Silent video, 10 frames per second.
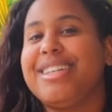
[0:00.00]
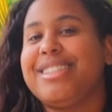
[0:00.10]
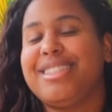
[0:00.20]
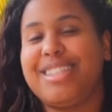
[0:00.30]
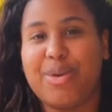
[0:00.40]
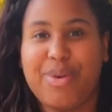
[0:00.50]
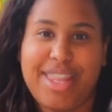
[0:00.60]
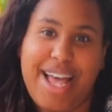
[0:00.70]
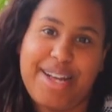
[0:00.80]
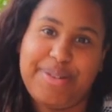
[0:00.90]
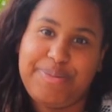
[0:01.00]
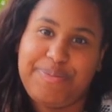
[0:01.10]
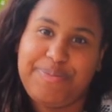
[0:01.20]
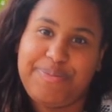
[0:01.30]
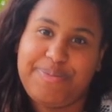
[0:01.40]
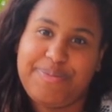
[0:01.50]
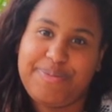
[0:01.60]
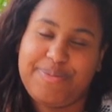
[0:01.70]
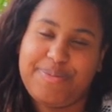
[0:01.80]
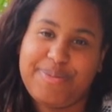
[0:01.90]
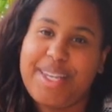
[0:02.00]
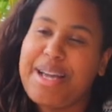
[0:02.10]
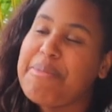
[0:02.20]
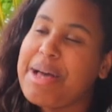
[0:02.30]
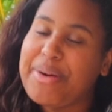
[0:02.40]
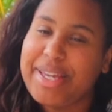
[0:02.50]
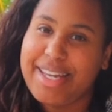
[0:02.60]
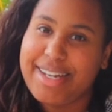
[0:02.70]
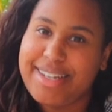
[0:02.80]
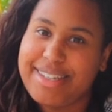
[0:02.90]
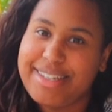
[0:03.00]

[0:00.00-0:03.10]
Stick with that. Come out here.